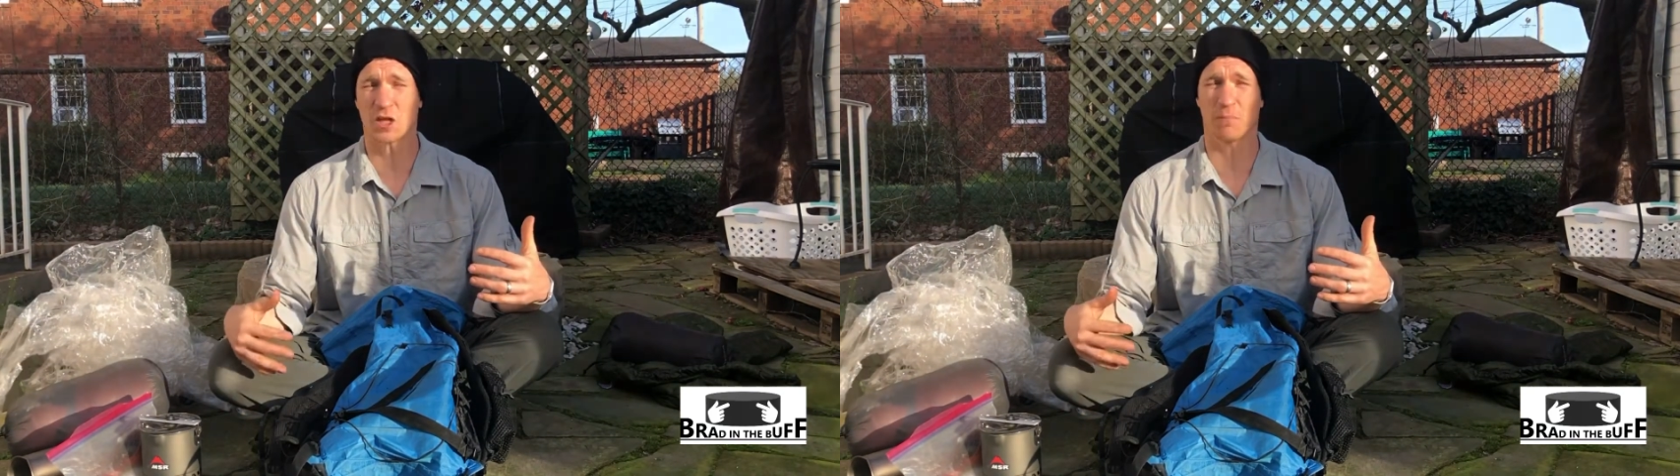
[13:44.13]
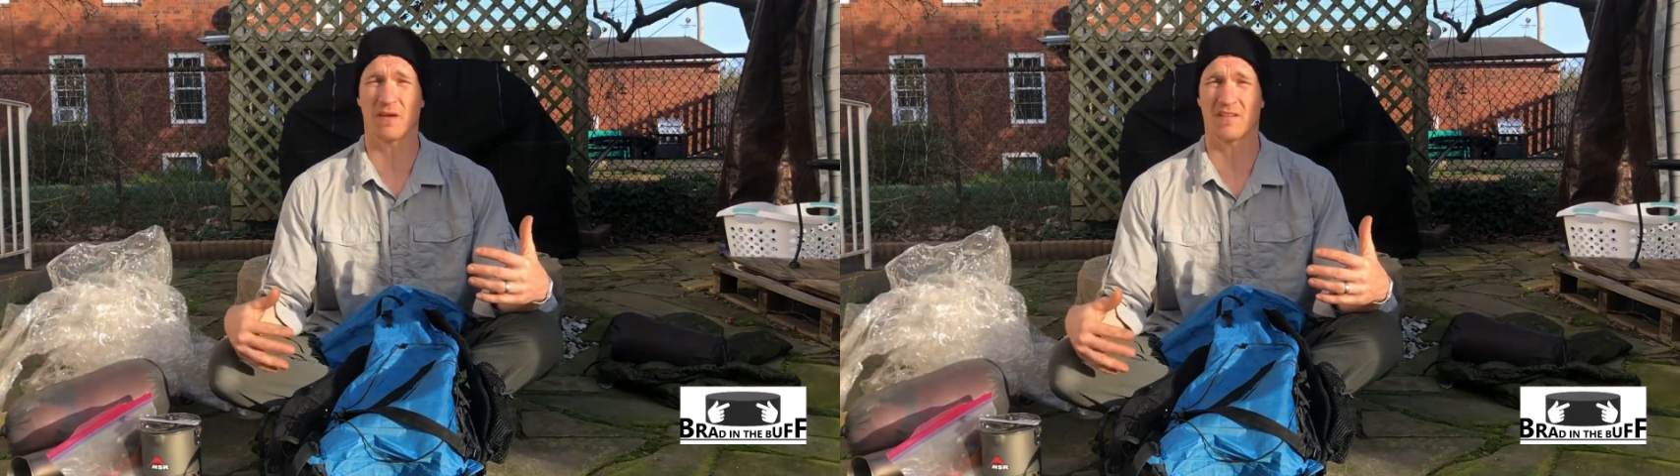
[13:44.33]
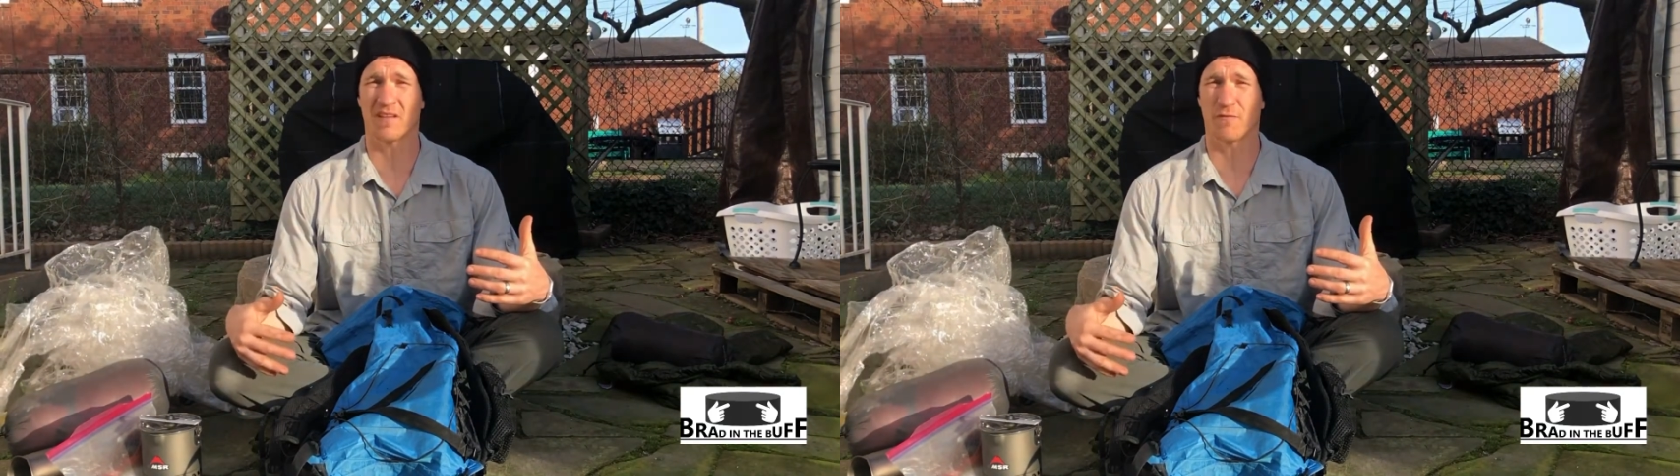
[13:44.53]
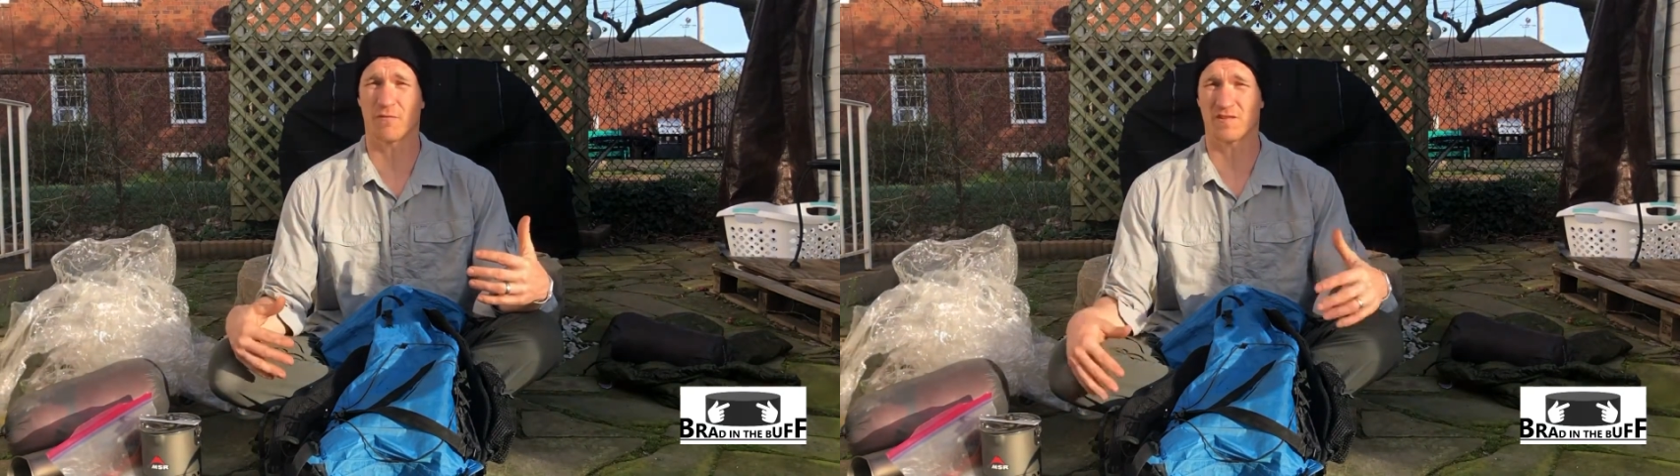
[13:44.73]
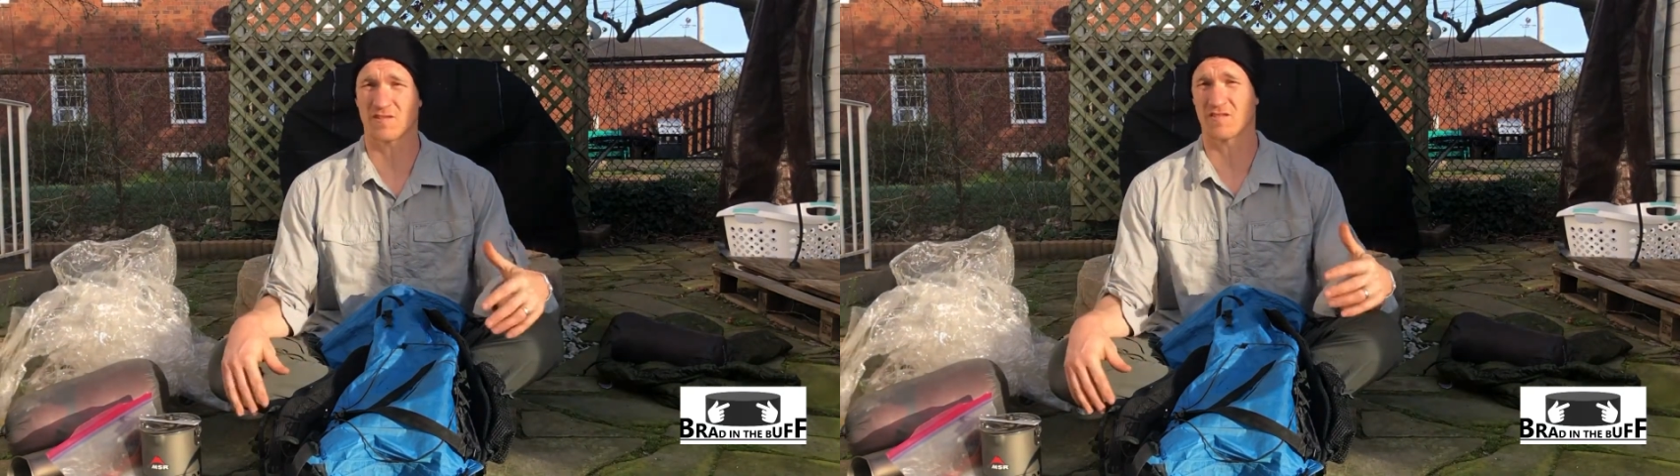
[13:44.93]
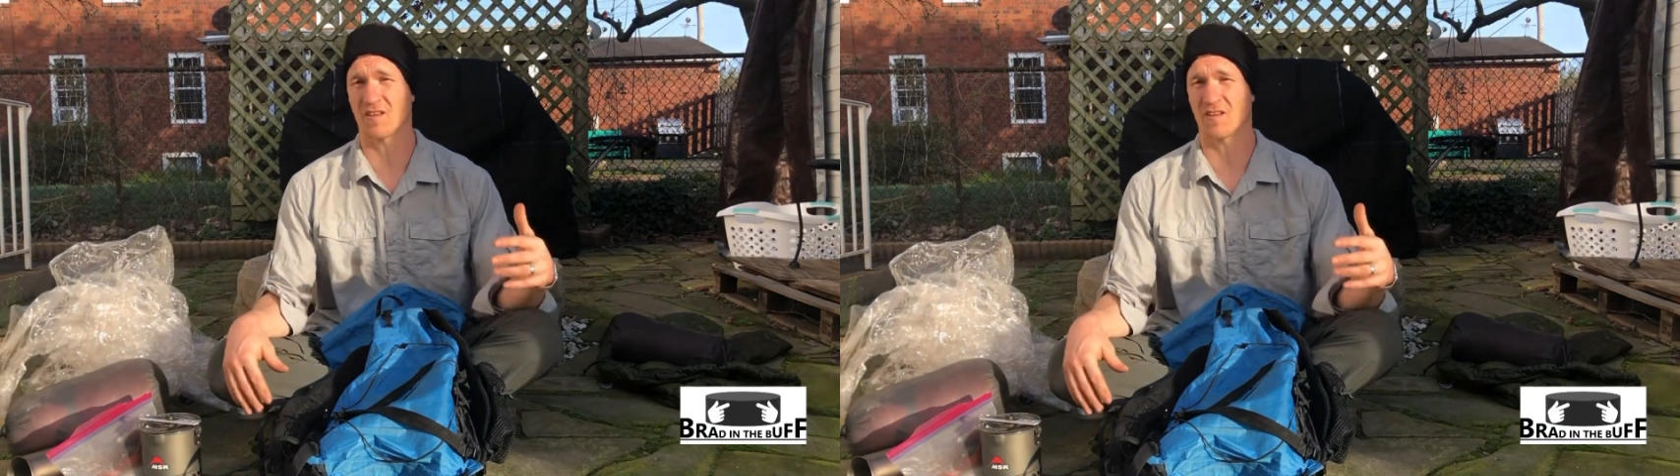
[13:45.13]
a big difference.